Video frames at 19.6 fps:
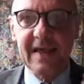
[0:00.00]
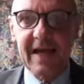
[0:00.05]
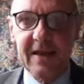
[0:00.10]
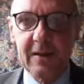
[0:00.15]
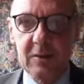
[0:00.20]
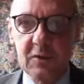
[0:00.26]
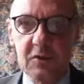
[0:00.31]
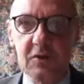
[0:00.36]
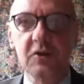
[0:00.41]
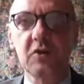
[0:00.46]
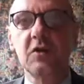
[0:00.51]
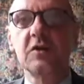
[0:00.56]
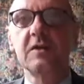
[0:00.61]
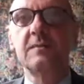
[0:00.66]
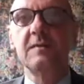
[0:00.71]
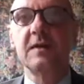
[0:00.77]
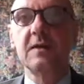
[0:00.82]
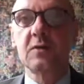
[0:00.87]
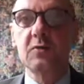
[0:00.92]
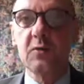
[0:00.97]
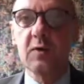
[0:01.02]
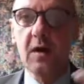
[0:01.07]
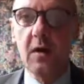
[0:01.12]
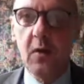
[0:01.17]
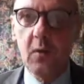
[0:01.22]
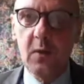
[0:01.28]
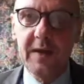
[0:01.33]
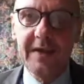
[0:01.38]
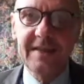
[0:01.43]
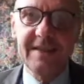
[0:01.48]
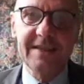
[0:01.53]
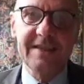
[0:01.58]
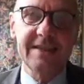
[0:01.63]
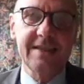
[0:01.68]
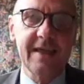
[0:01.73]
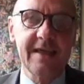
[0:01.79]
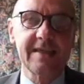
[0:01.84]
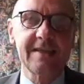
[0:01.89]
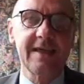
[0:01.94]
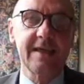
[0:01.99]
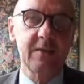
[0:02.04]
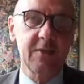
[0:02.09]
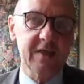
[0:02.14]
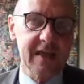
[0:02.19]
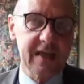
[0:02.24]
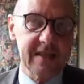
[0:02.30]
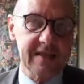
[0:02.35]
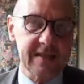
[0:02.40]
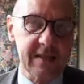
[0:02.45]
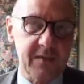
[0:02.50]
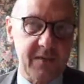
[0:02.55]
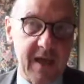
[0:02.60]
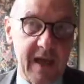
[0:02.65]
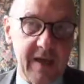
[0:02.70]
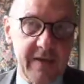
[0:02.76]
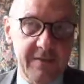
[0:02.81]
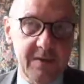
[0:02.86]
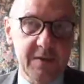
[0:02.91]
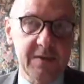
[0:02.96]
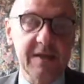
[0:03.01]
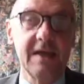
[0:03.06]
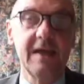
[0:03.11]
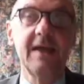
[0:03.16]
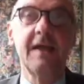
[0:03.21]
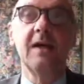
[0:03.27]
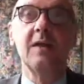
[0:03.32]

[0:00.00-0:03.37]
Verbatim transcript: highest choice because we already stand at the gates of heaven